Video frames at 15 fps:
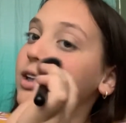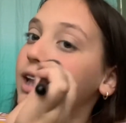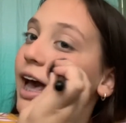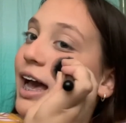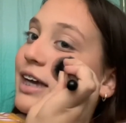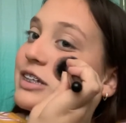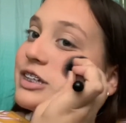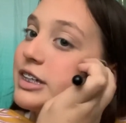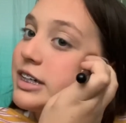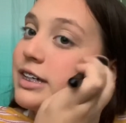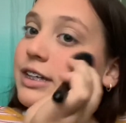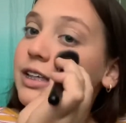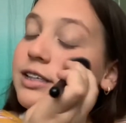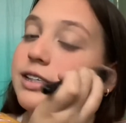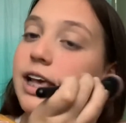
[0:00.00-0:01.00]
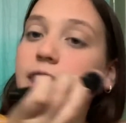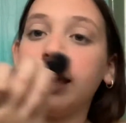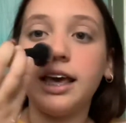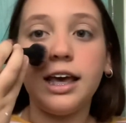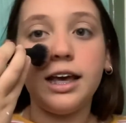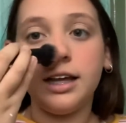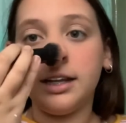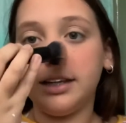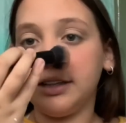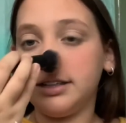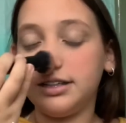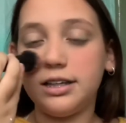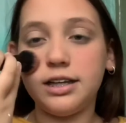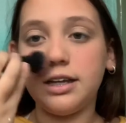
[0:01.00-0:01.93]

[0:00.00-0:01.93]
lashes and